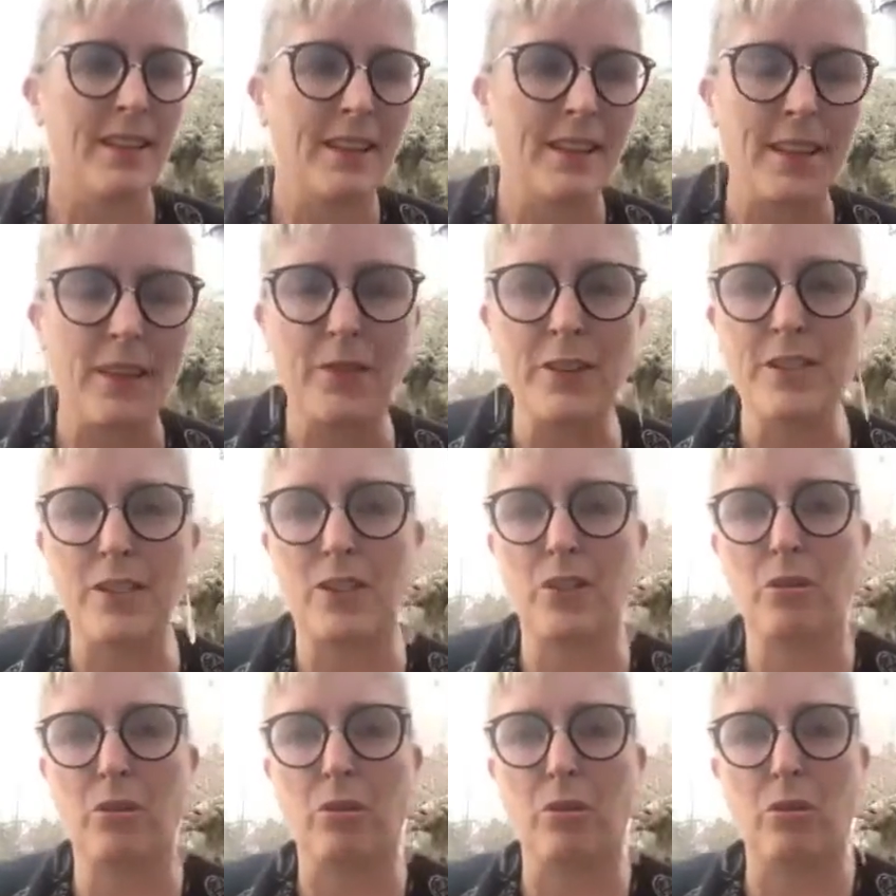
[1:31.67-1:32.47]
Give us a
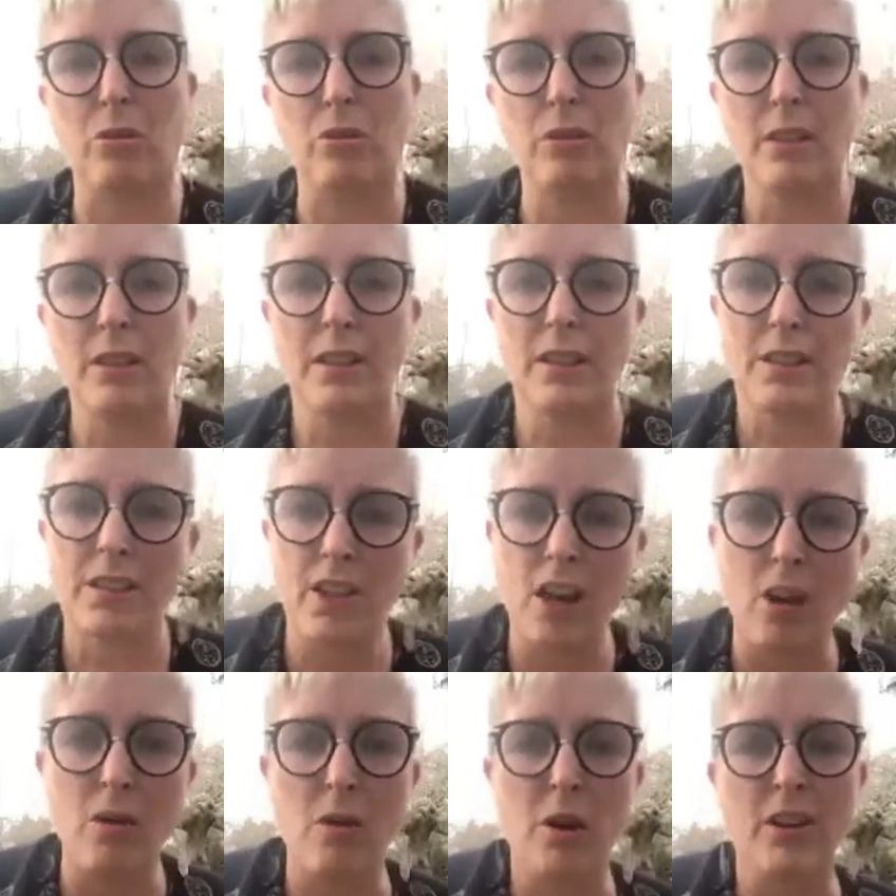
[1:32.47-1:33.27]
call,
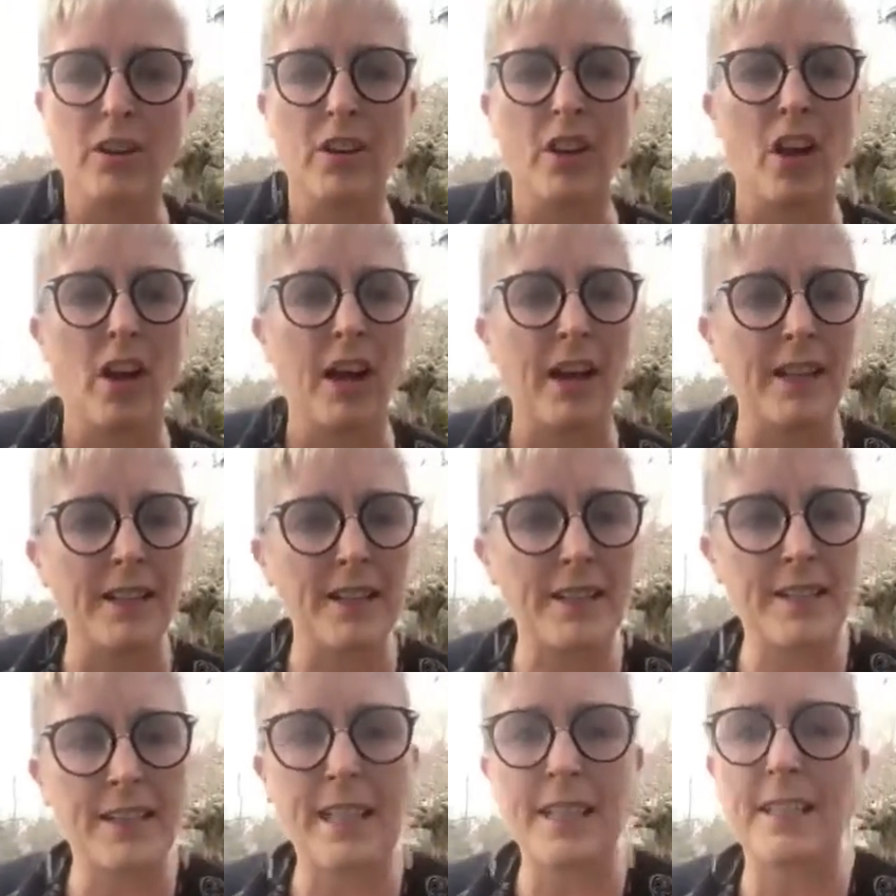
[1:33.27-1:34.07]
go online,
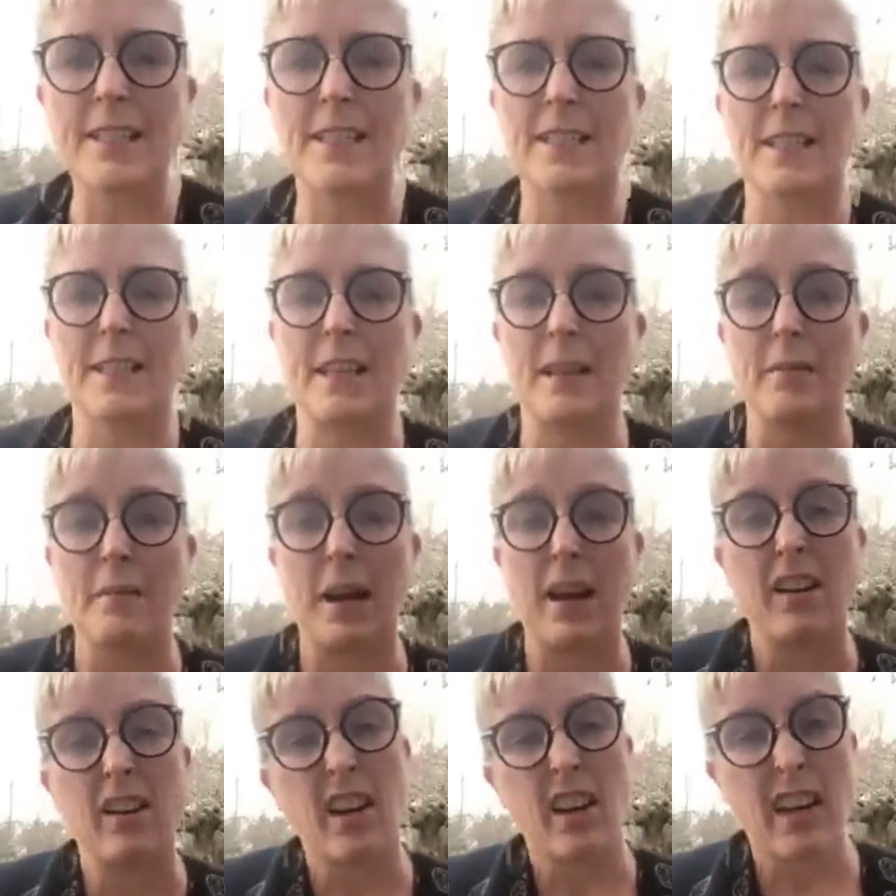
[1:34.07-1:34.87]
send us an
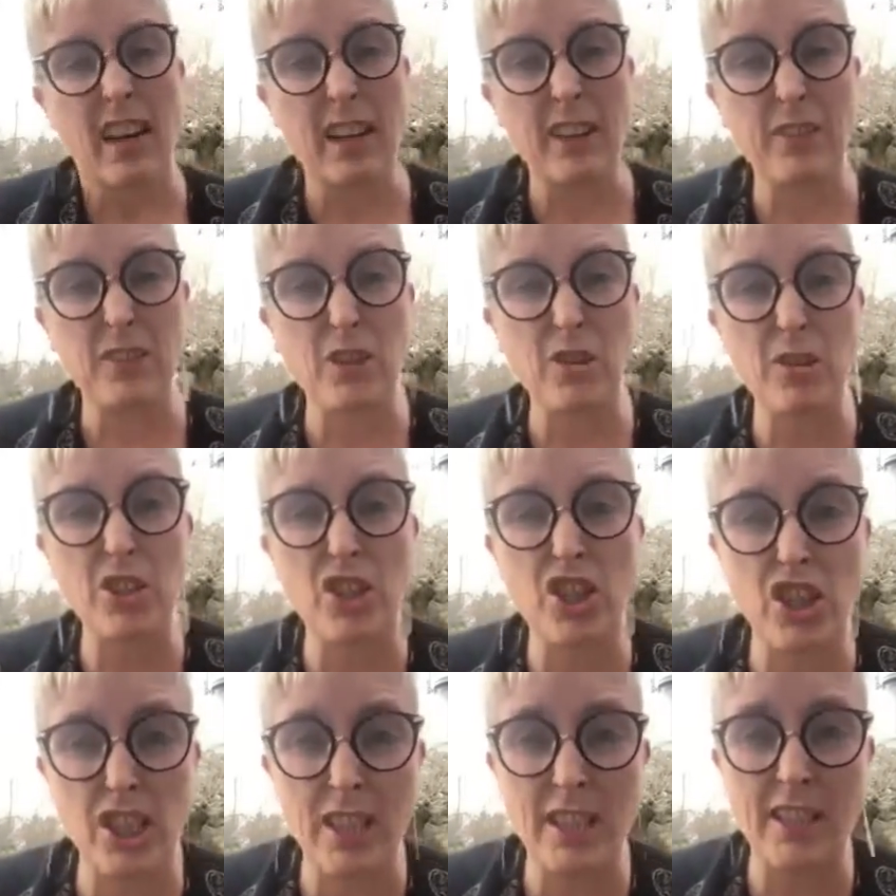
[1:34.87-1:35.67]
email, and of course
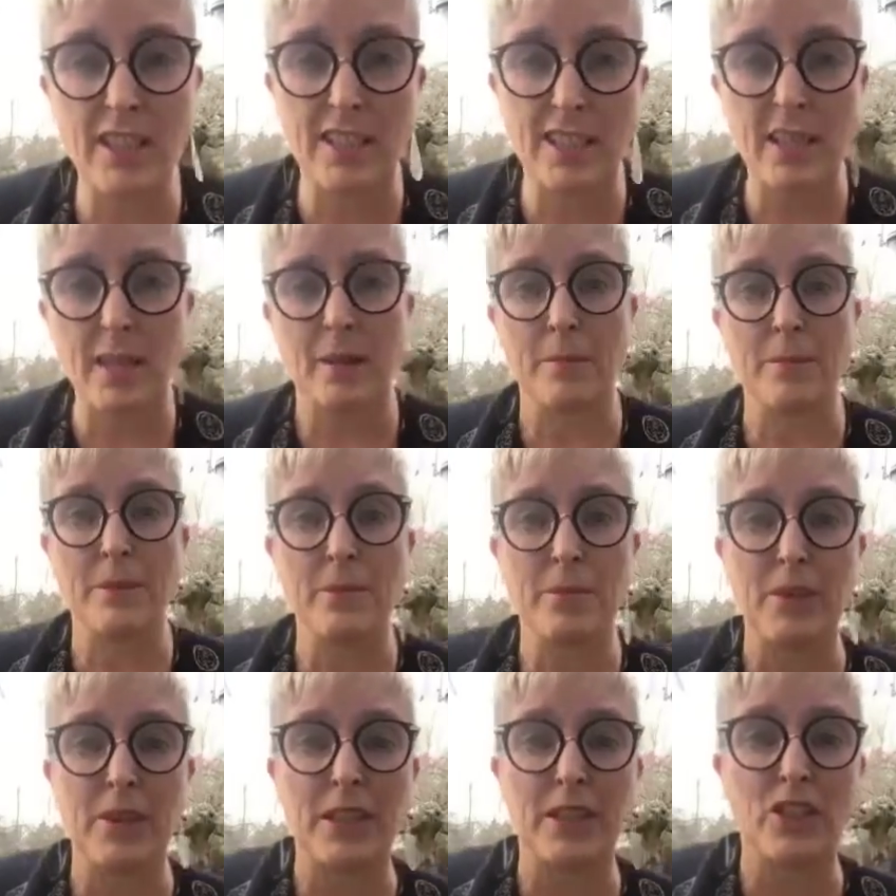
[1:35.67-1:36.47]
share your tips
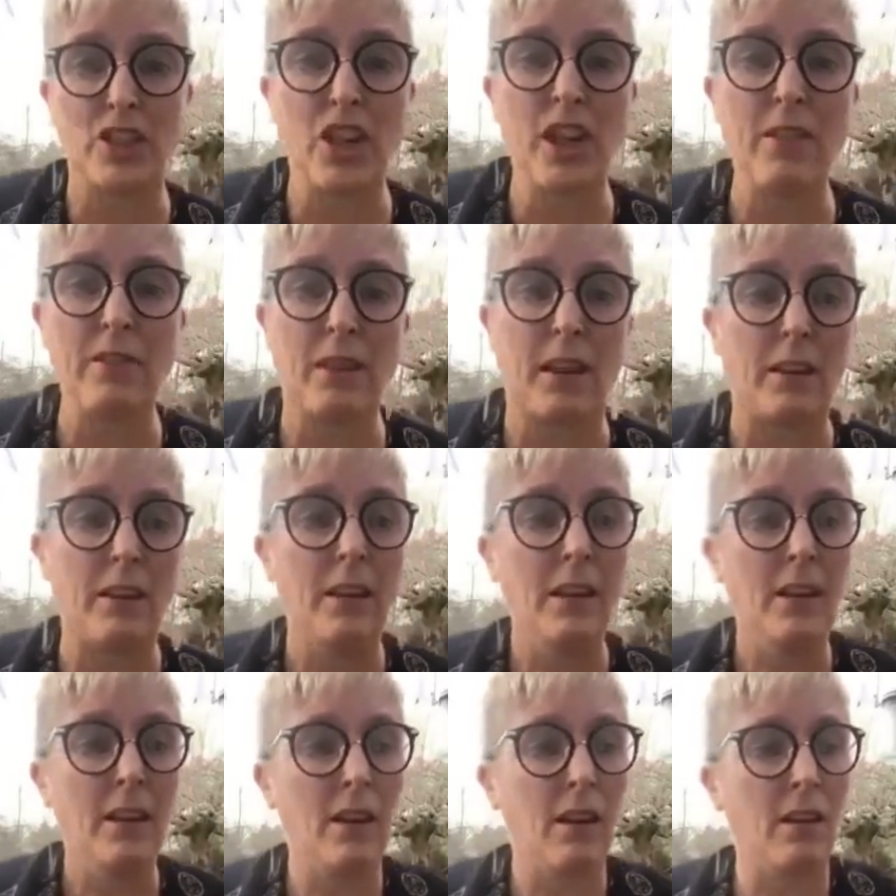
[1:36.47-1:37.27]
with each other
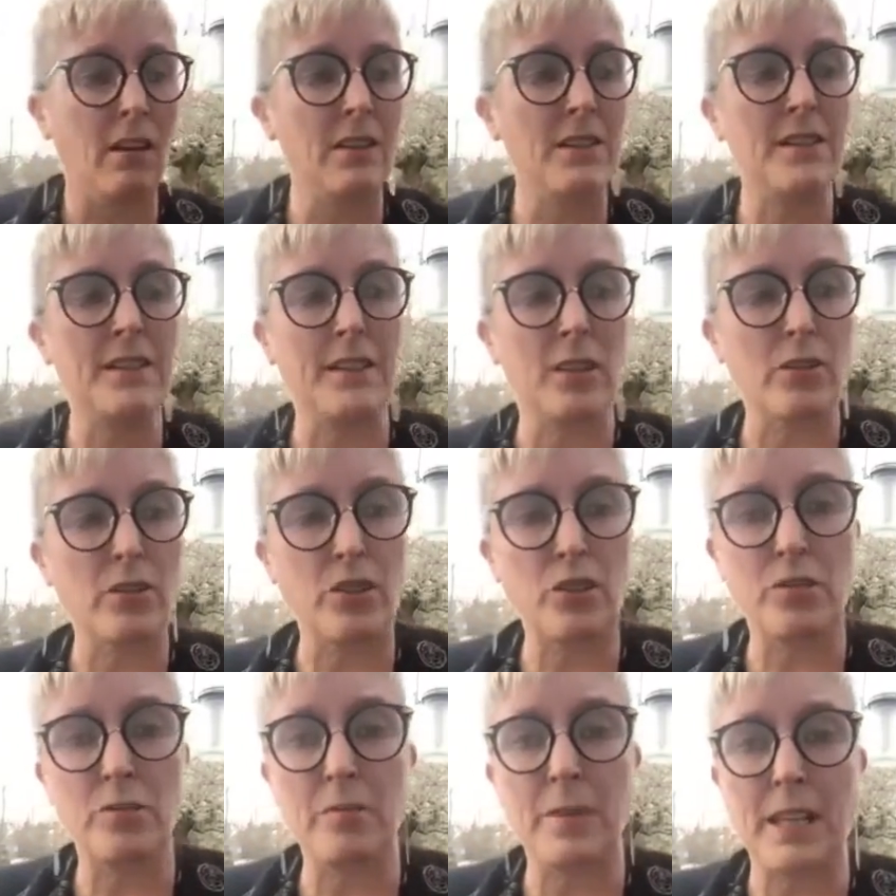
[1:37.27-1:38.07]
on
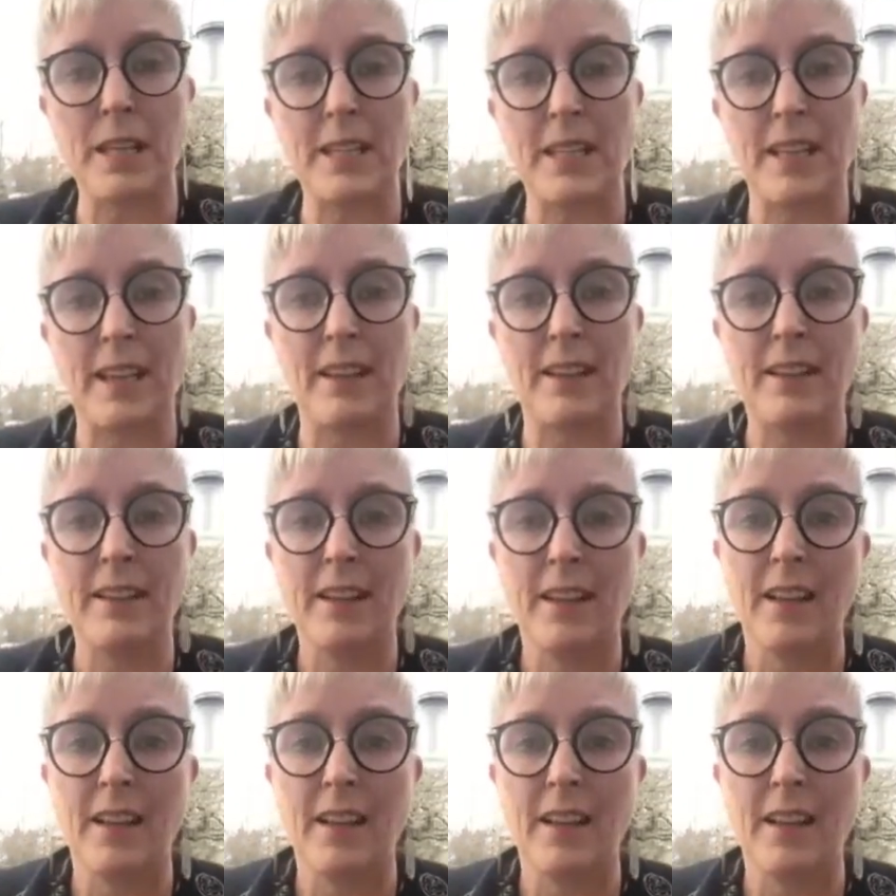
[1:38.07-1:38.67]
social media.